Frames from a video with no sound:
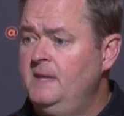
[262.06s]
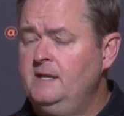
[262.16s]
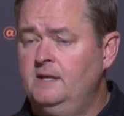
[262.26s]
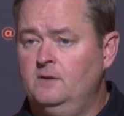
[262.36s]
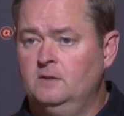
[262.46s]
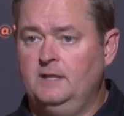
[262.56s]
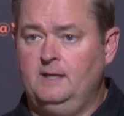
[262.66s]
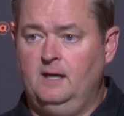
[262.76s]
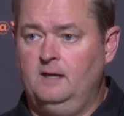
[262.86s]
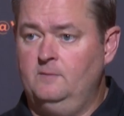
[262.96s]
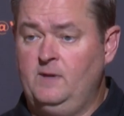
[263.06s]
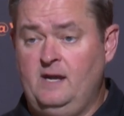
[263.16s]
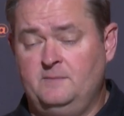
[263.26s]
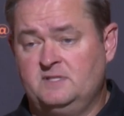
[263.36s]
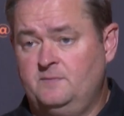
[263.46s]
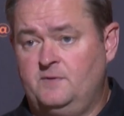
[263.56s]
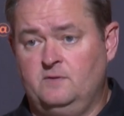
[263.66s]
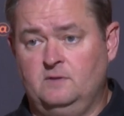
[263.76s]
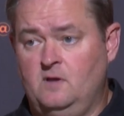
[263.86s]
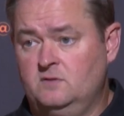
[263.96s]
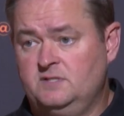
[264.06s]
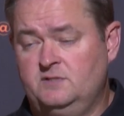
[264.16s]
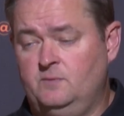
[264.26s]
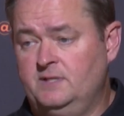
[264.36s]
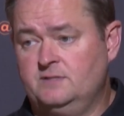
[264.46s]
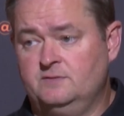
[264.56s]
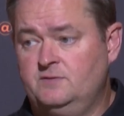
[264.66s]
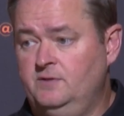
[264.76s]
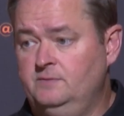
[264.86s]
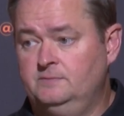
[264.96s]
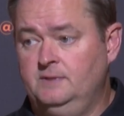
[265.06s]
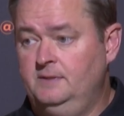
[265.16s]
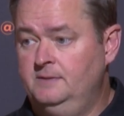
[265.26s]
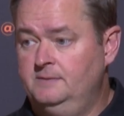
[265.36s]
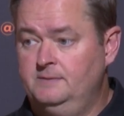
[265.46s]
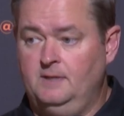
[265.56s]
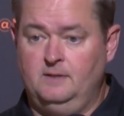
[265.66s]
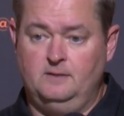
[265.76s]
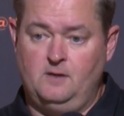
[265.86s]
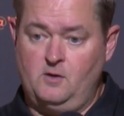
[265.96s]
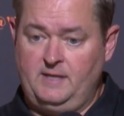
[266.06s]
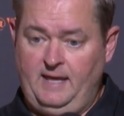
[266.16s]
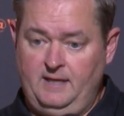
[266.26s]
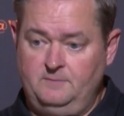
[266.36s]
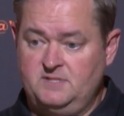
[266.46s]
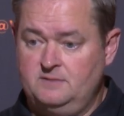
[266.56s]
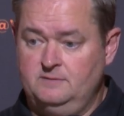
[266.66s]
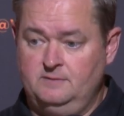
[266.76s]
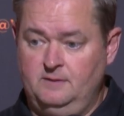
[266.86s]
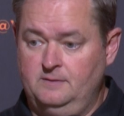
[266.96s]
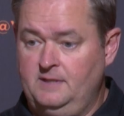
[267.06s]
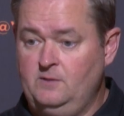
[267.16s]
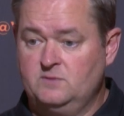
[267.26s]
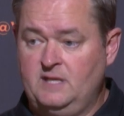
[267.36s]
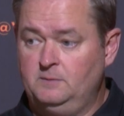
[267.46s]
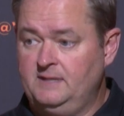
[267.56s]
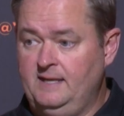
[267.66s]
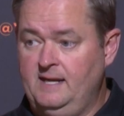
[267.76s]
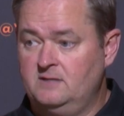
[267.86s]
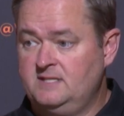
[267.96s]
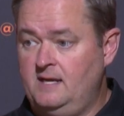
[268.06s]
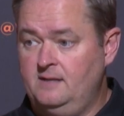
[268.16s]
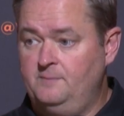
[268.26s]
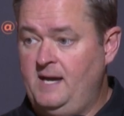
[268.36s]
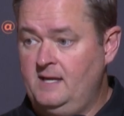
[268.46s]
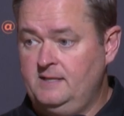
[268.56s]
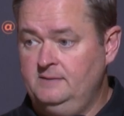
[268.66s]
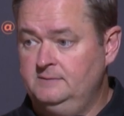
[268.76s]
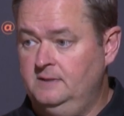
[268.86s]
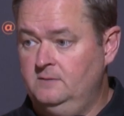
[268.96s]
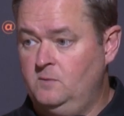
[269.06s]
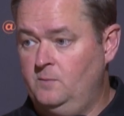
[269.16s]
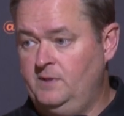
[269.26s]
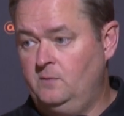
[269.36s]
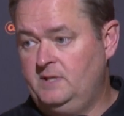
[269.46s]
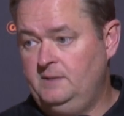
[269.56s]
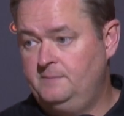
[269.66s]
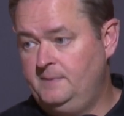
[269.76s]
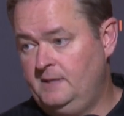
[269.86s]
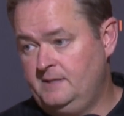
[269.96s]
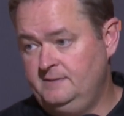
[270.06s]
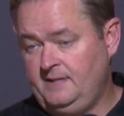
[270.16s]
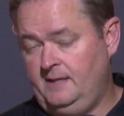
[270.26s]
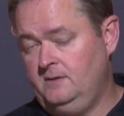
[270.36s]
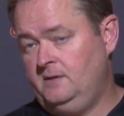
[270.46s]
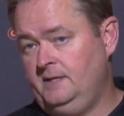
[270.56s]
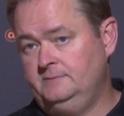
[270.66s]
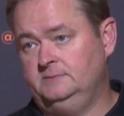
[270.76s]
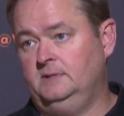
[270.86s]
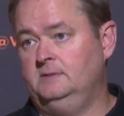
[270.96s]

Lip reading: They did early. We had them in some third and long situations too. And our games, he was able to get outside of the pocket where we don't keep a contain on it.